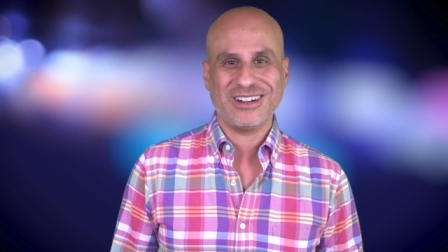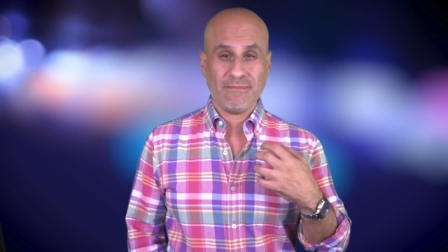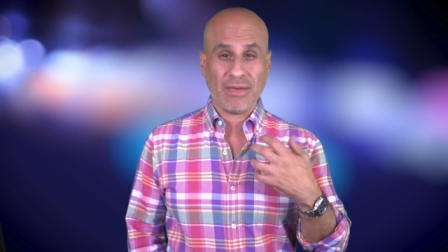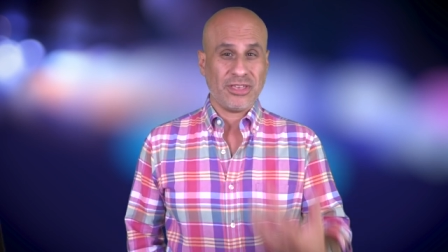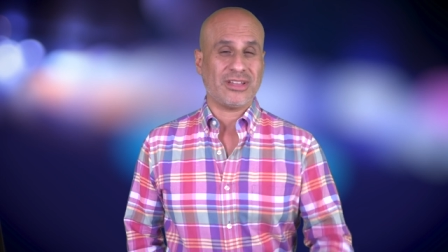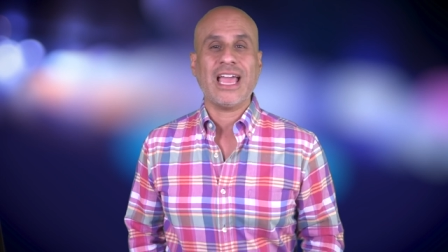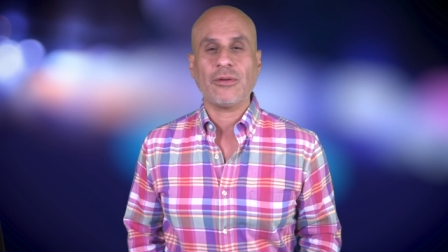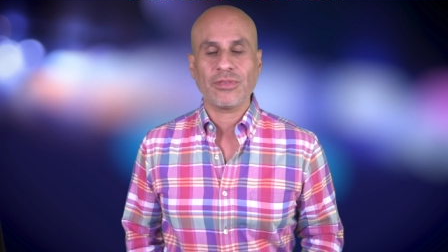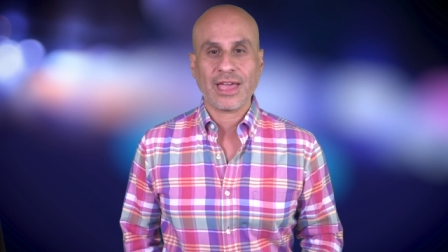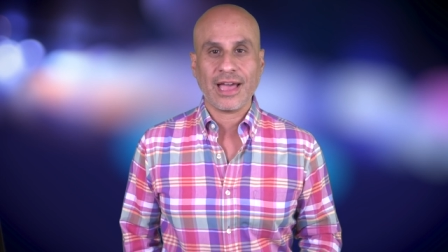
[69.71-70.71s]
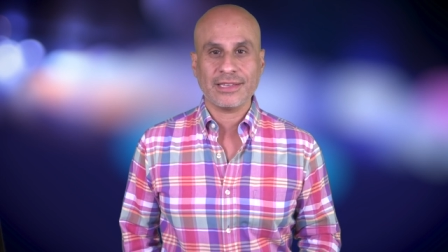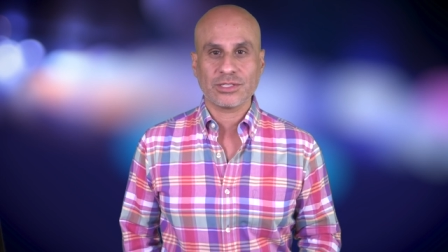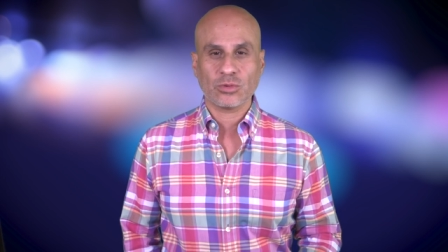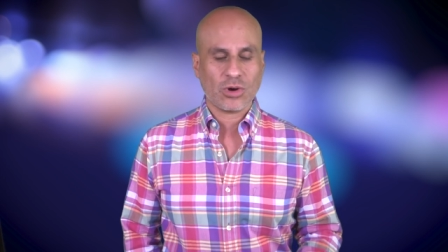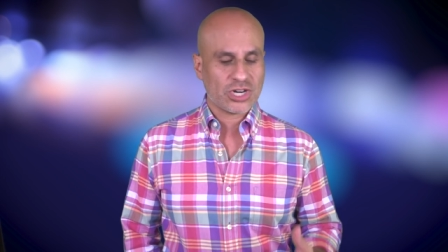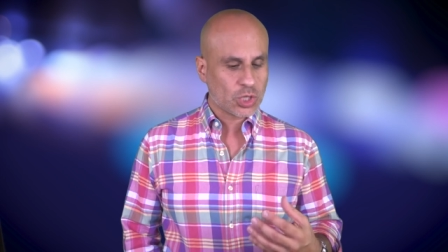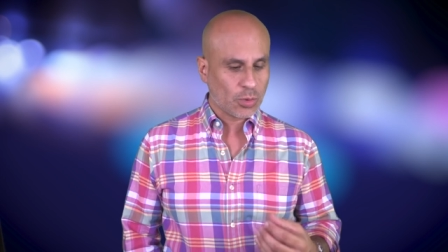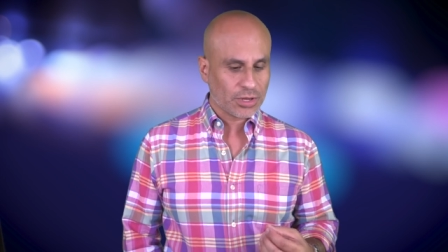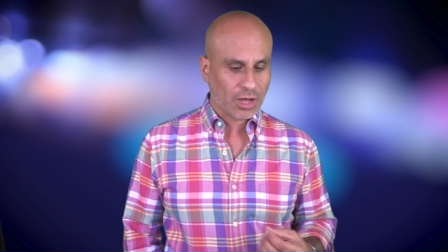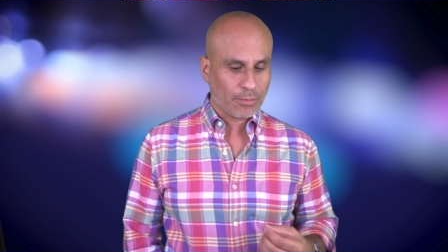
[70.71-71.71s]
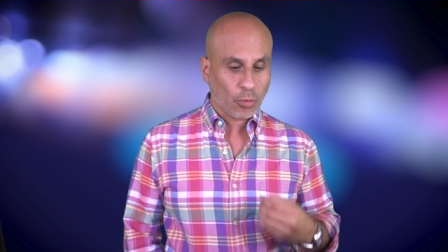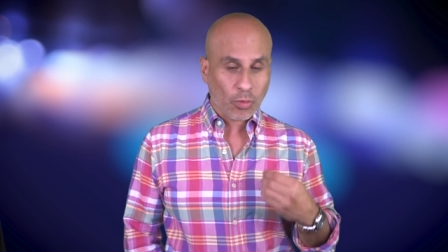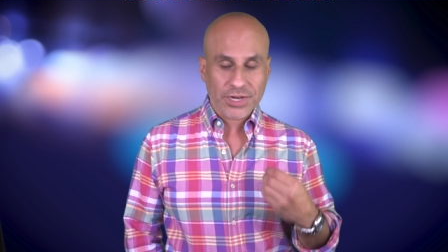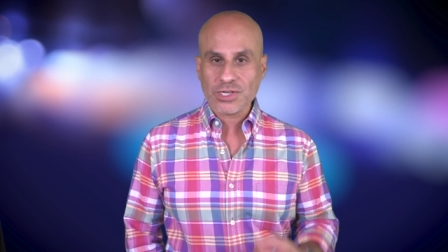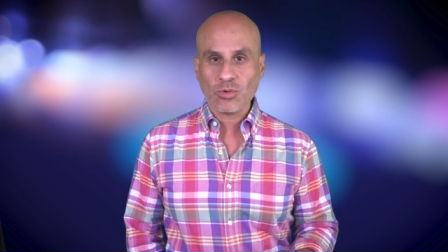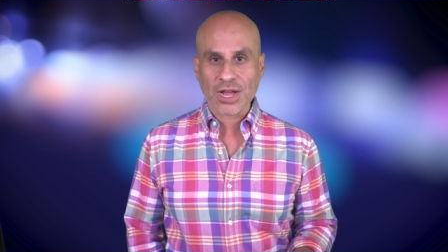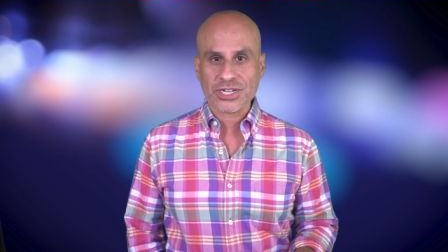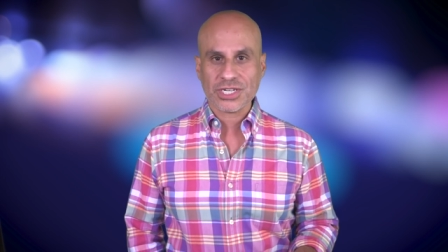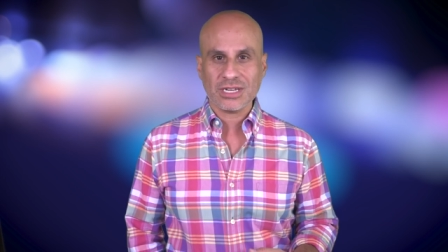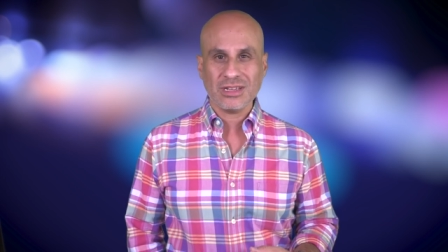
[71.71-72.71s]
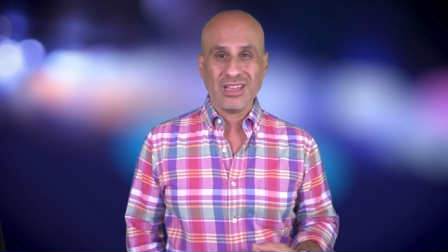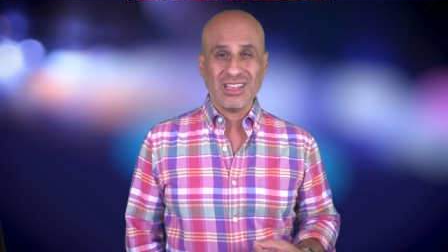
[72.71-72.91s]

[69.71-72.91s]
Maybe you connect with guys who are showing up wishy washy,